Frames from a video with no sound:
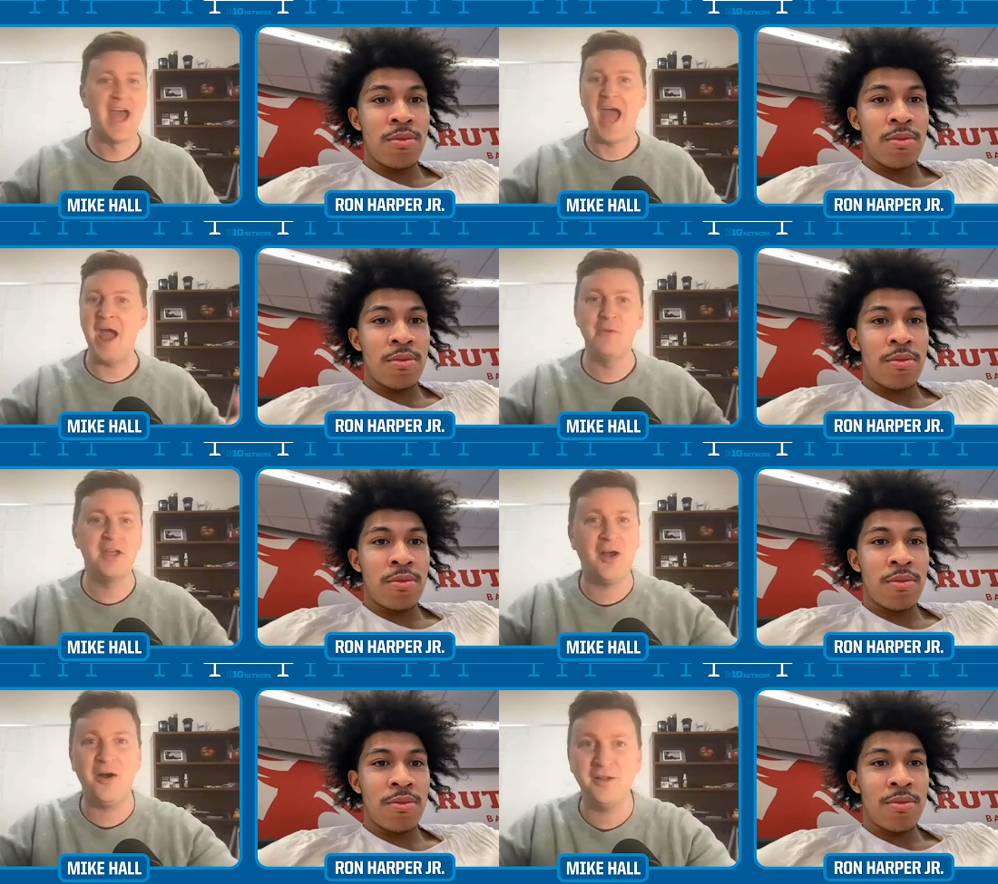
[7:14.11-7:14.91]
Speaker 1: And we
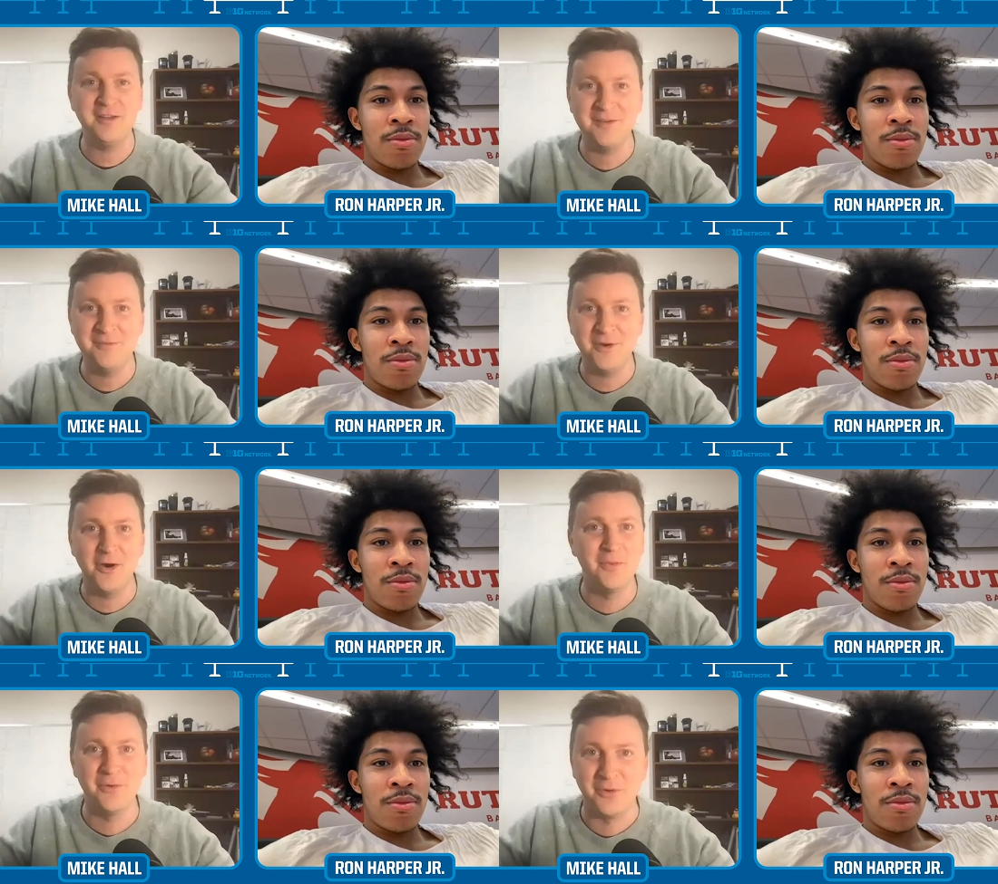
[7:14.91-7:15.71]
called him
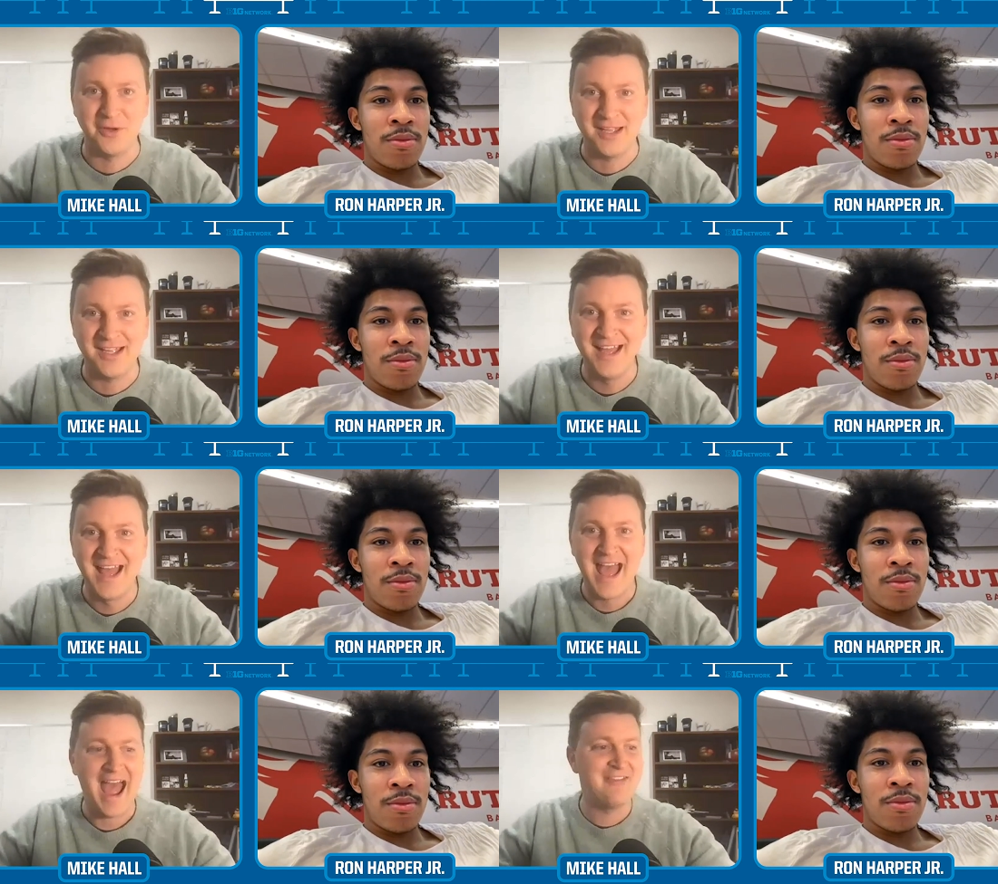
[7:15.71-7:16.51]
Omoruyi,
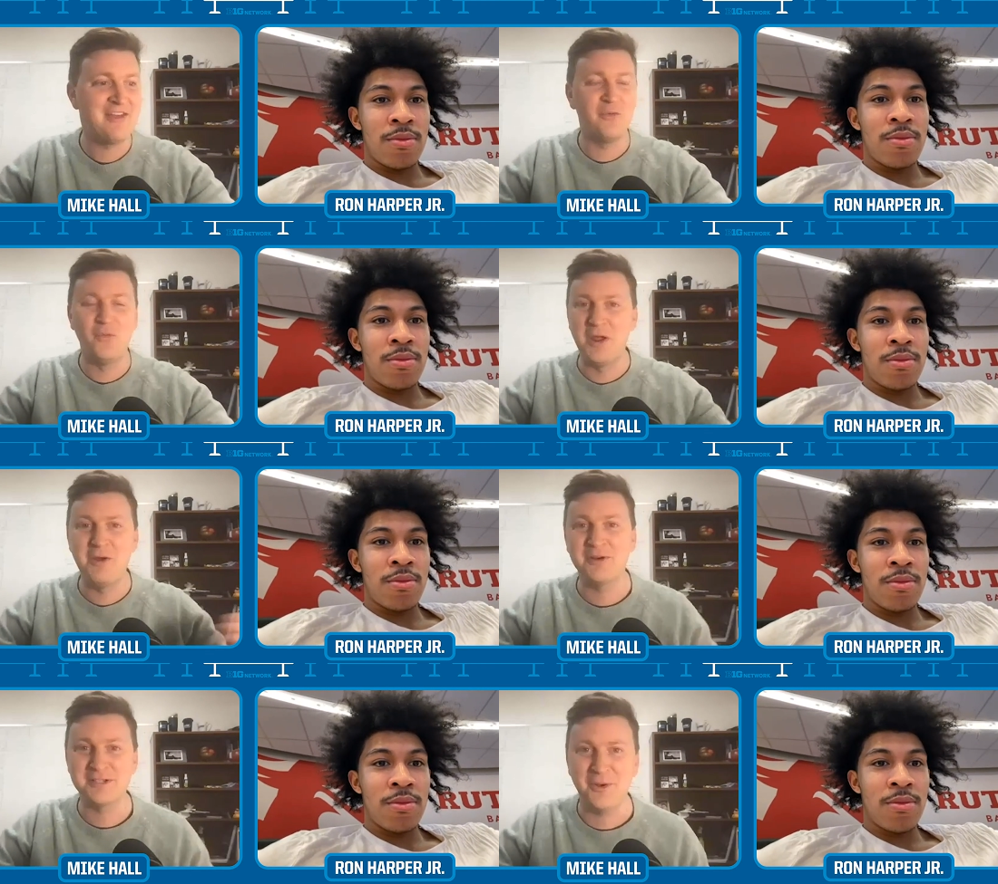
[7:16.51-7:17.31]
and then we
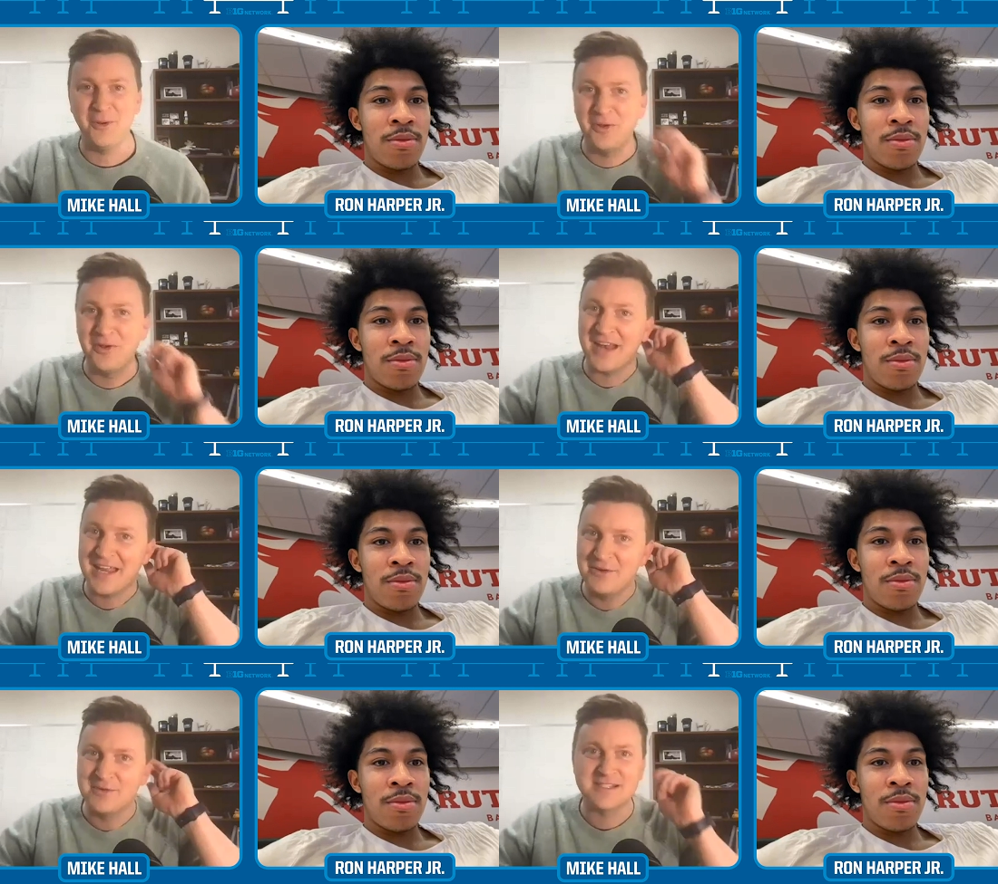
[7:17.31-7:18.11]
were told that
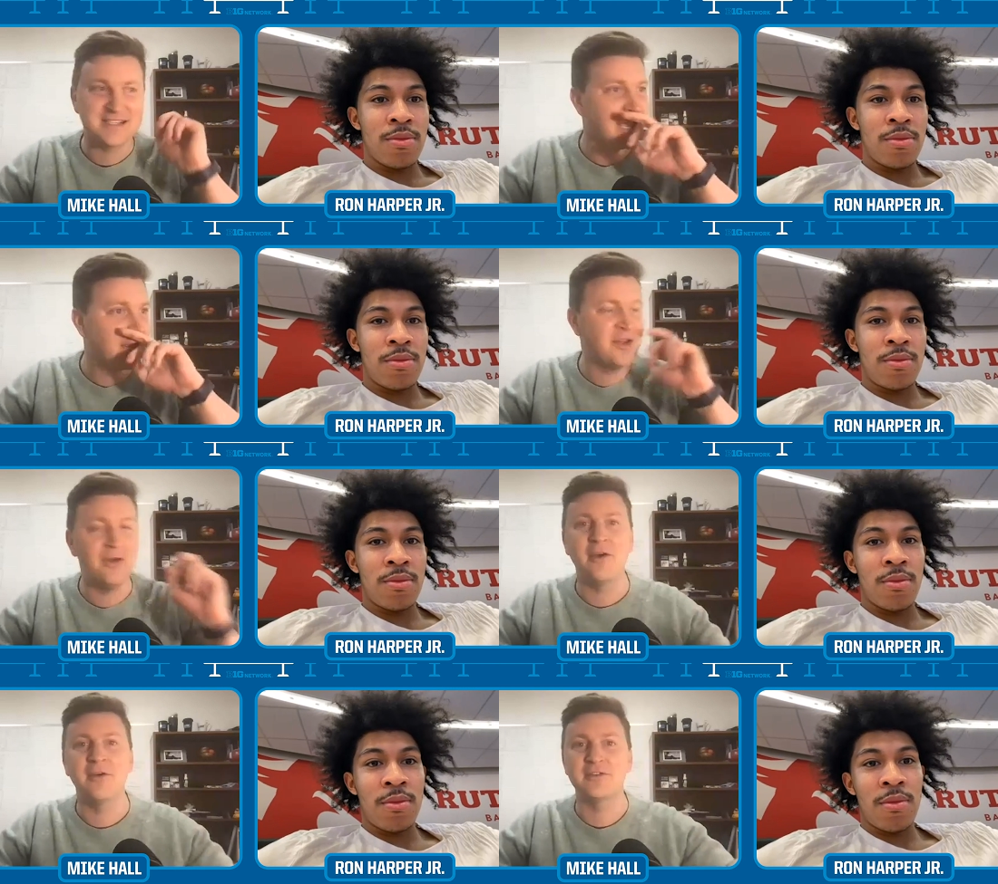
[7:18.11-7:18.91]
he was like, "No,
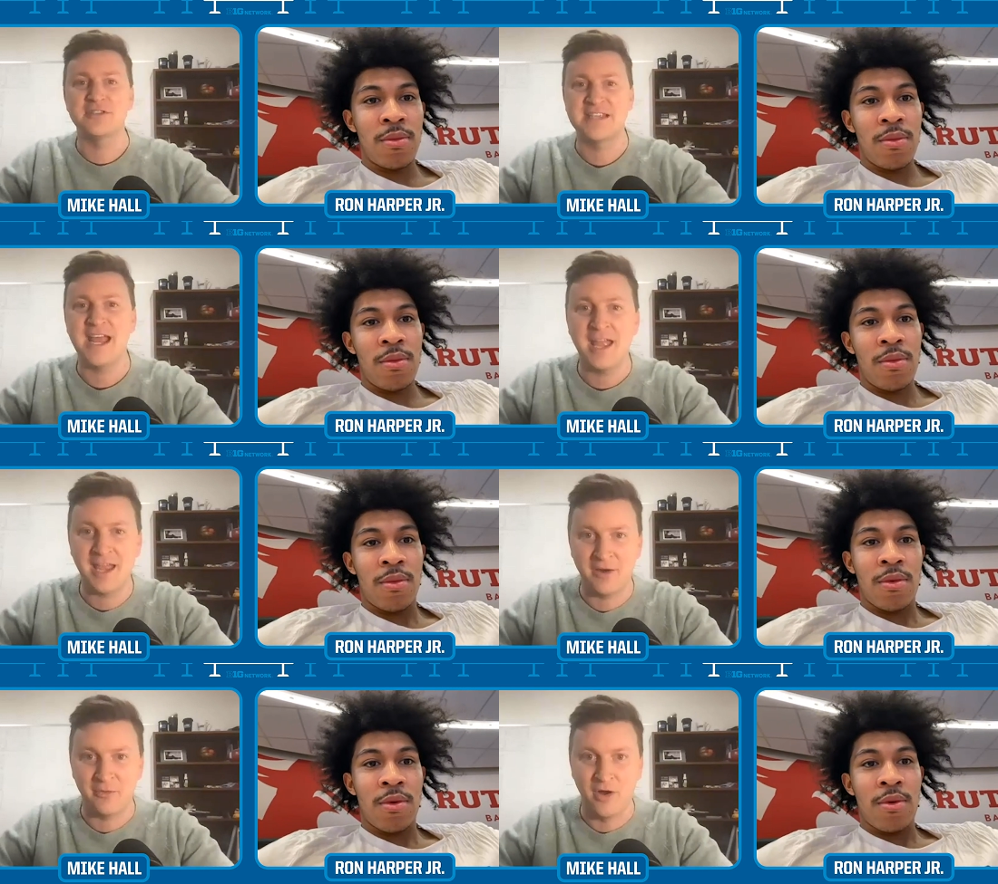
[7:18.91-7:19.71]
no, you're saying
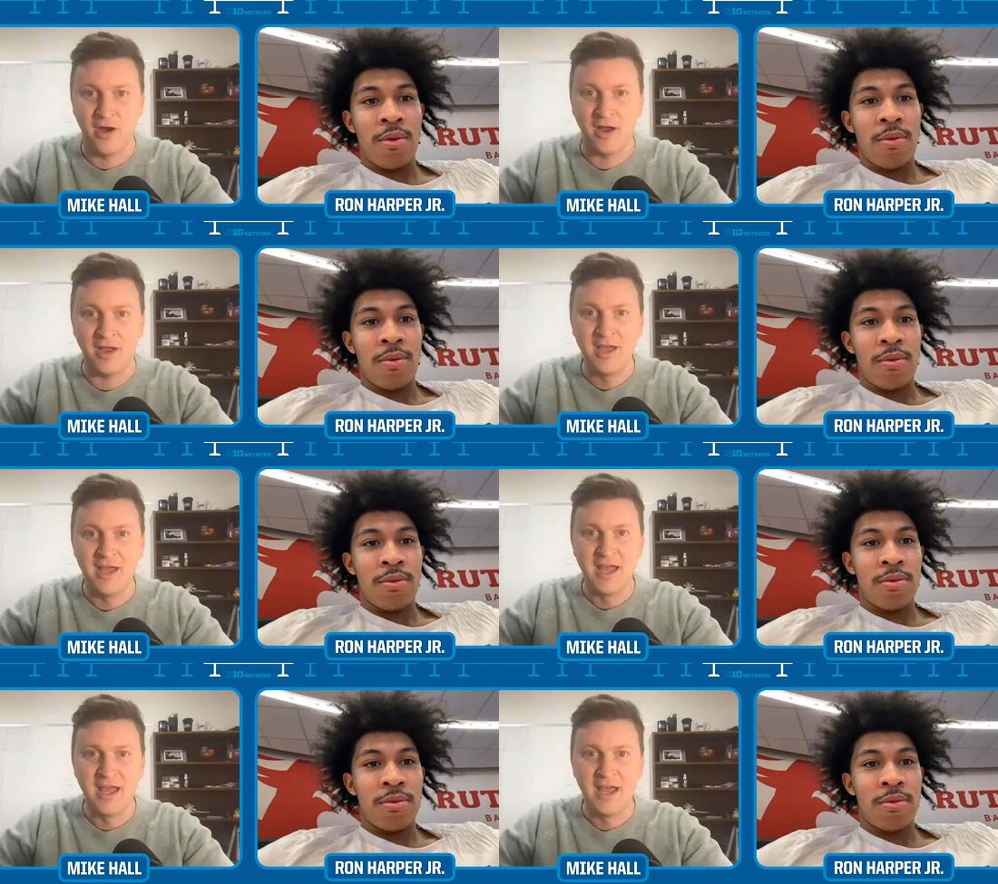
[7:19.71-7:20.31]
it wrong.